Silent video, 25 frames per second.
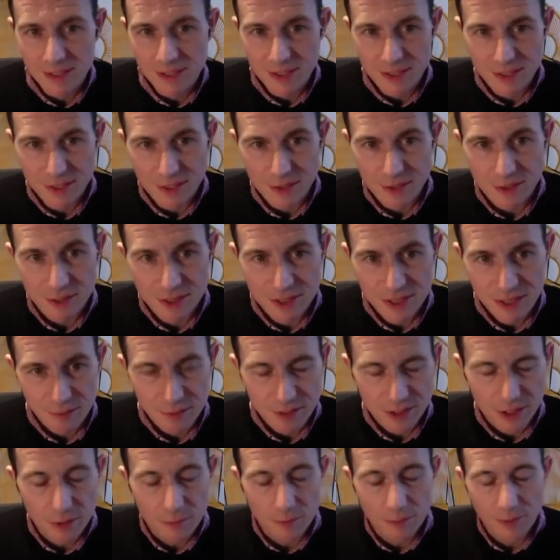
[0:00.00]
As soon as that was
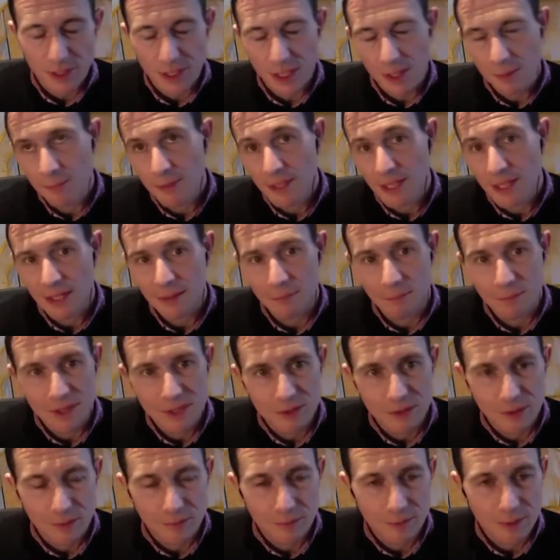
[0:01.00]
opened up again, we
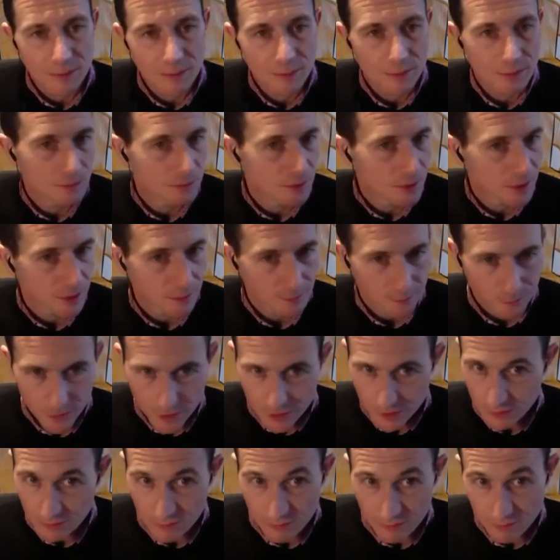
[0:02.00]
saw that people really
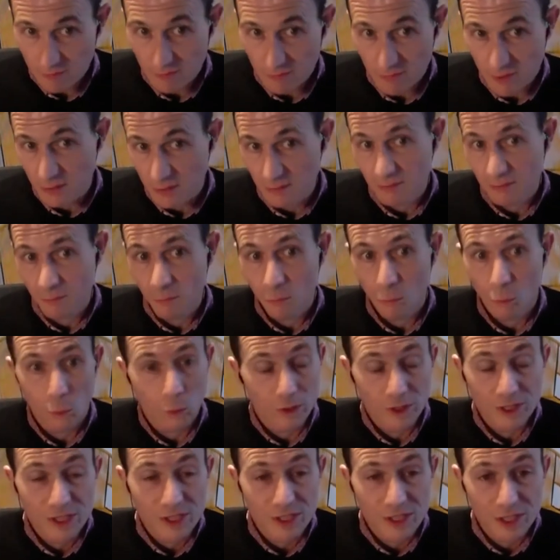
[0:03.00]
just
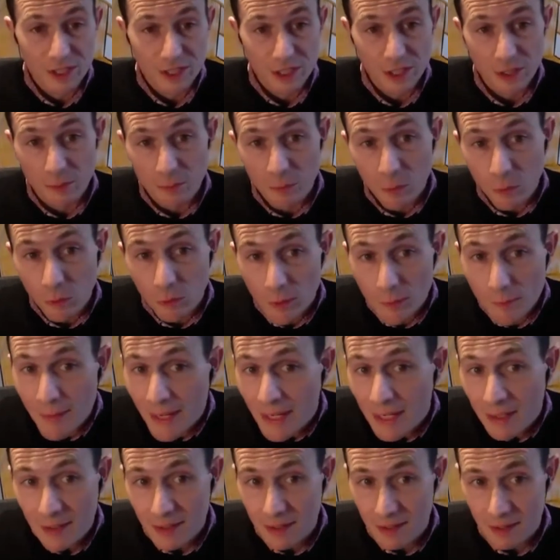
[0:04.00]
wanted to know more
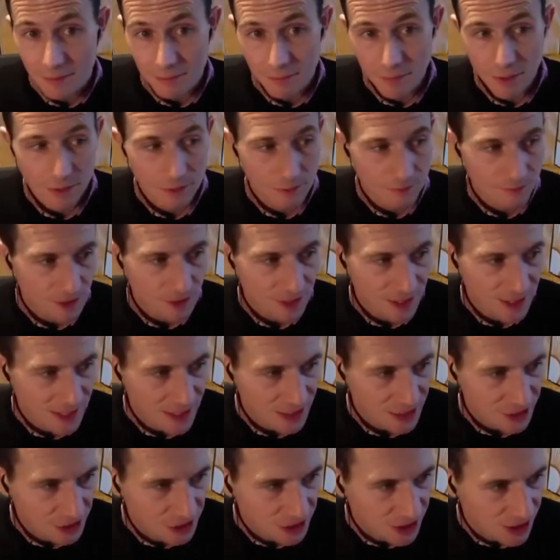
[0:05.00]
about it and find out how
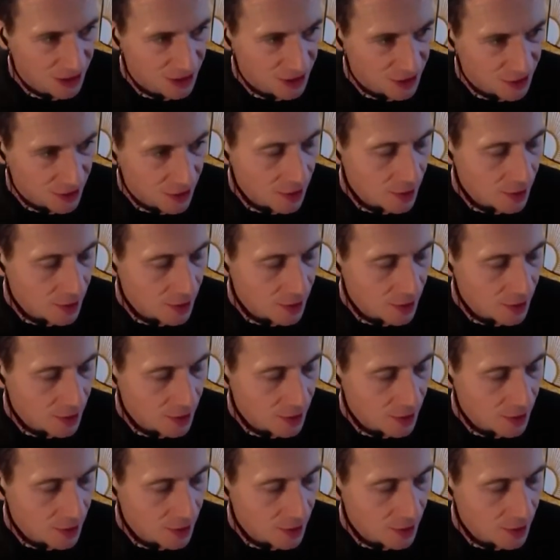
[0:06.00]
it's changed.